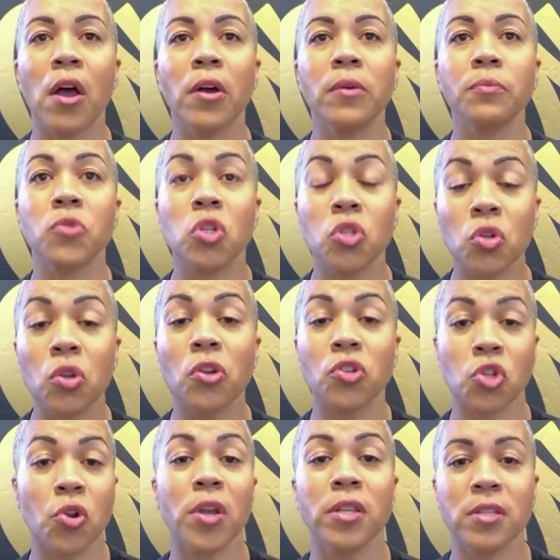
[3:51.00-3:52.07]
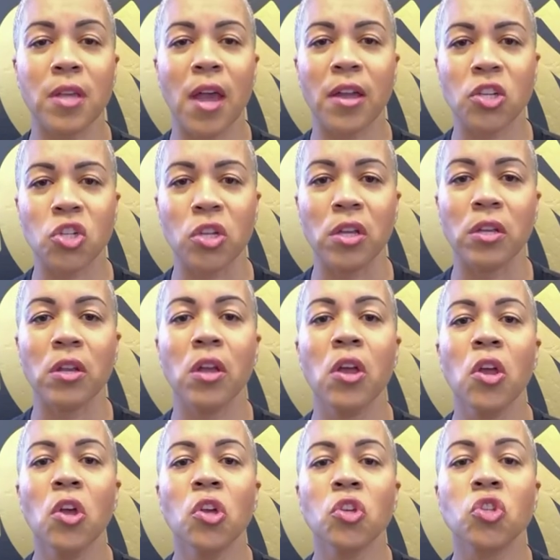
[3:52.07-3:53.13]
do your transaction.
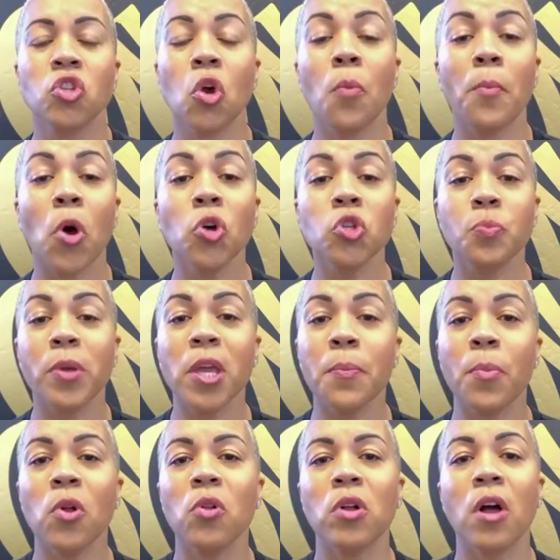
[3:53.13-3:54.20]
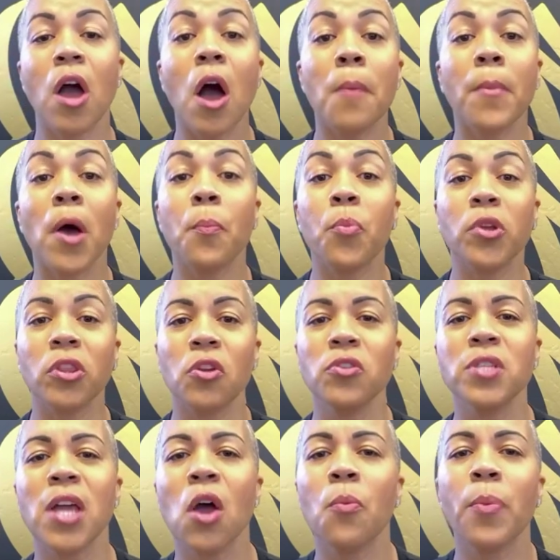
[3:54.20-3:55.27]
So most people will come up with their
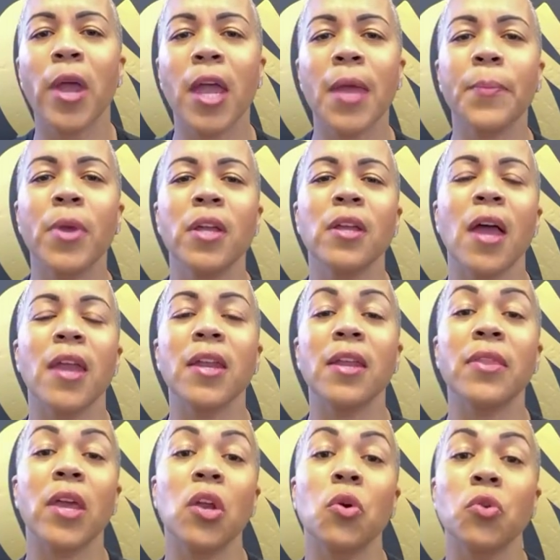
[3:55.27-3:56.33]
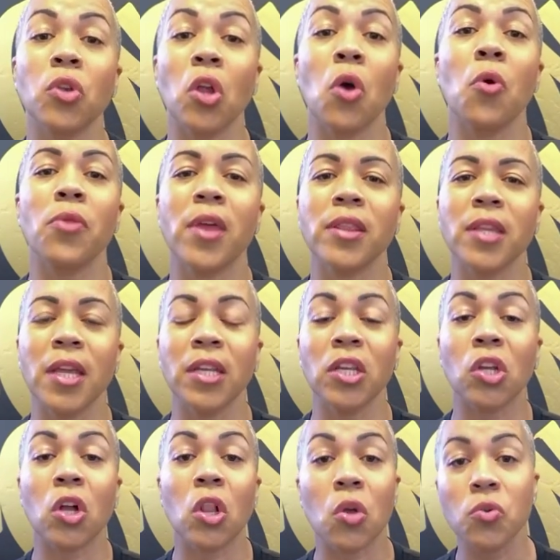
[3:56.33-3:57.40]
down payment and then they don't know that they
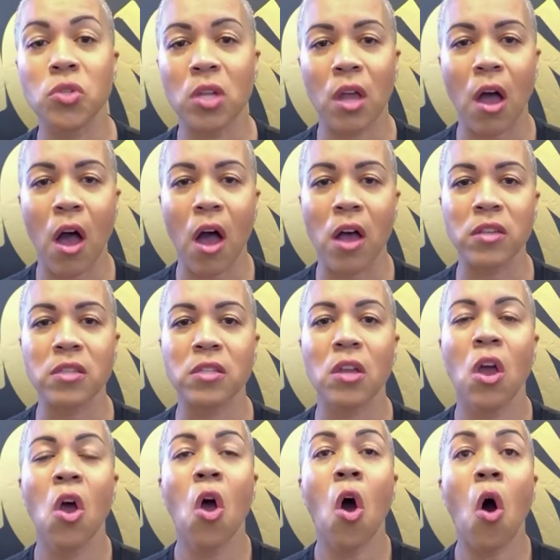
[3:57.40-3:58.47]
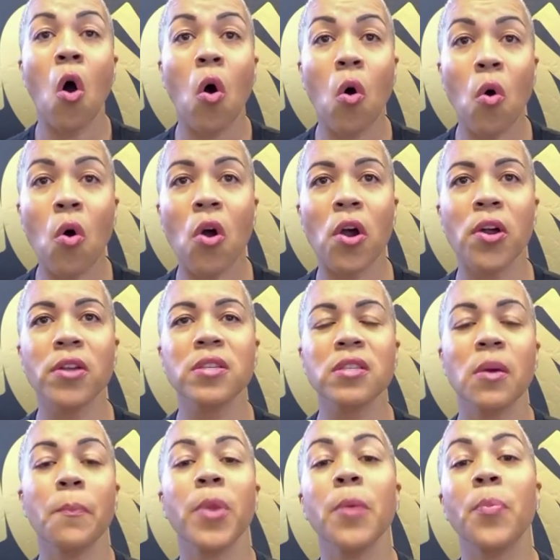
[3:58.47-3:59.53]
need closing costs. Or
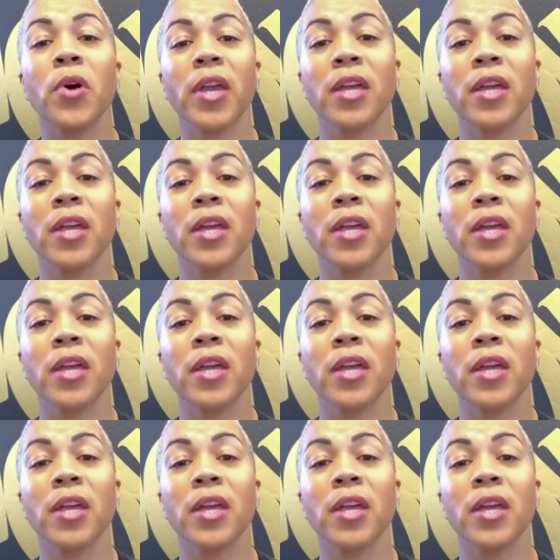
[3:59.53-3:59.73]
some people get